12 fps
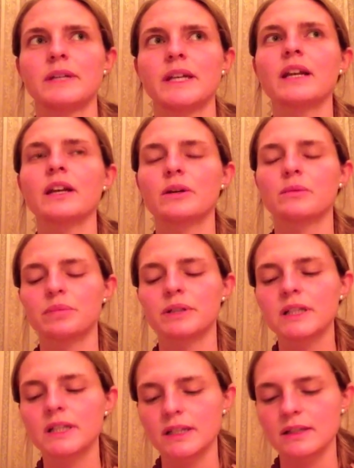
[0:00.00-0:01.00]

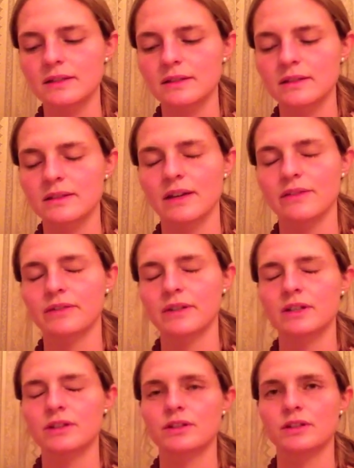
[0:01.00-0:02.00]
incomplete
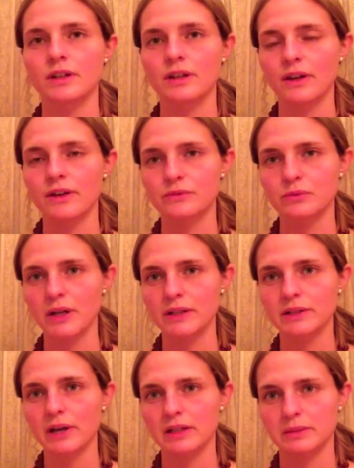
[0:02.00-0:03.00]
definition of
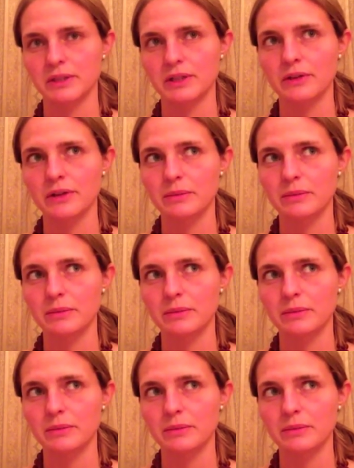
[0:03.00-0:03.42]
what karma yoga